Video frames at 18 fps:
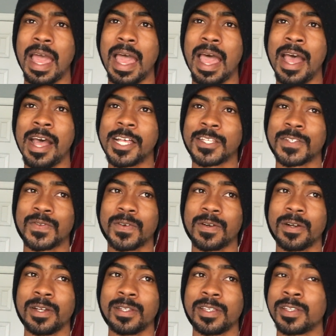As
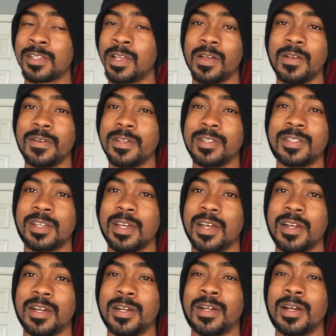far as this whole
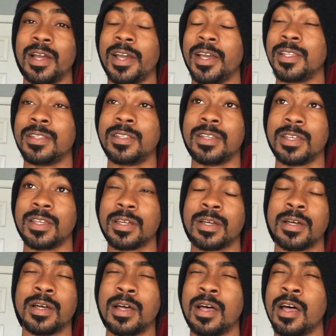entire
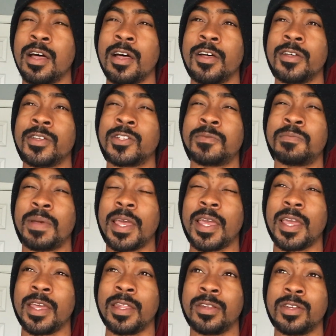idea of
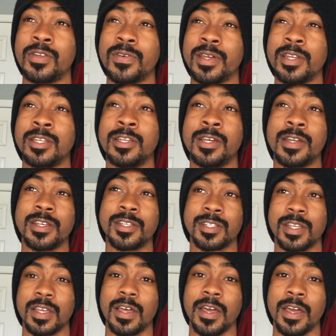Spain doing
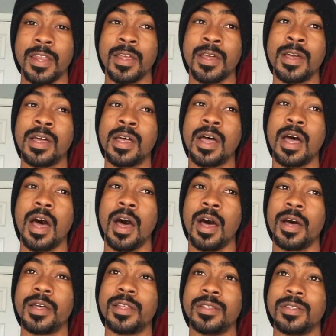genocide
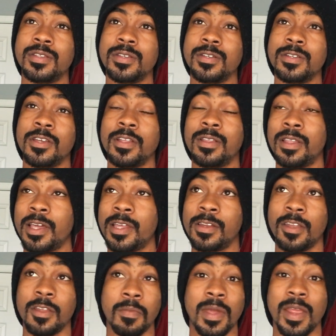onto the
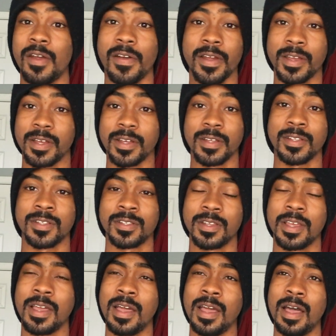land of the Americas,